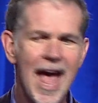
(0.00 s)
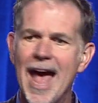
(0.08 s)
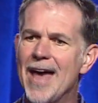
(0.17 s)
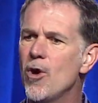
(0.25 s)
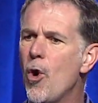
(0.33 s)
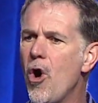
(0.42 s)

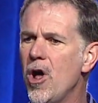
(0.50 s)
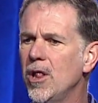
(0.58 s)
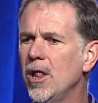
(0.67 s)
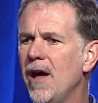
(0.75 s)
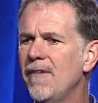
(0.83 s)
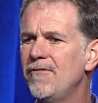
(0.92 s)
And
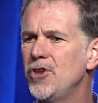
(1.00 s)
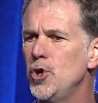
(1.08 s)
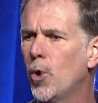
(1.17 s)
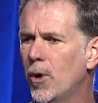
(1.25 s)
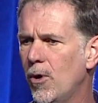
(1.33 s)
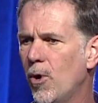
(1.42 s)
all of
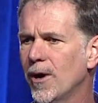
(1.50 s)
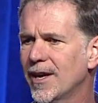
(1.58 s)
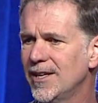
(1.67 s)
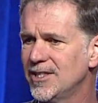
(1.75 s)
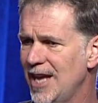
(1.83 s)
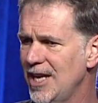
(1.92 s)
your
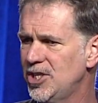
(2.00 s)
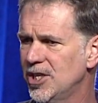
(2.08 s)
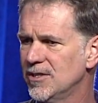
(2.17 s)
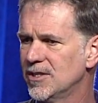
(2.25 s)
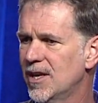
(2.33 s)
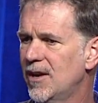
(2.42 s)

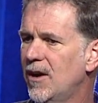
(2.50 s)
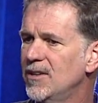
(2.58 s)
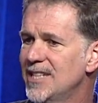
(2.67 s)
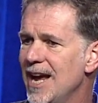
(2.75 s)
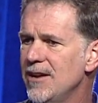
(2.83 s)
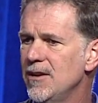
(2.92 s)
organizations that are
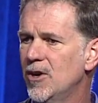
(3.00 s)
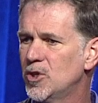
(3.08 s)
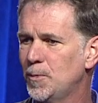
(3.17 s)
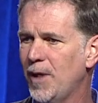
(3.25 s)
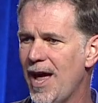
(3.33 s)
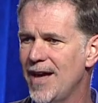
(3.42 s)
10 years
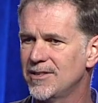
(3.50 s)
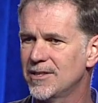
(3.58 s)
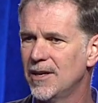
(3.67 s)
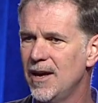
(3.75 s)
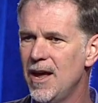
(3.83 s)
plus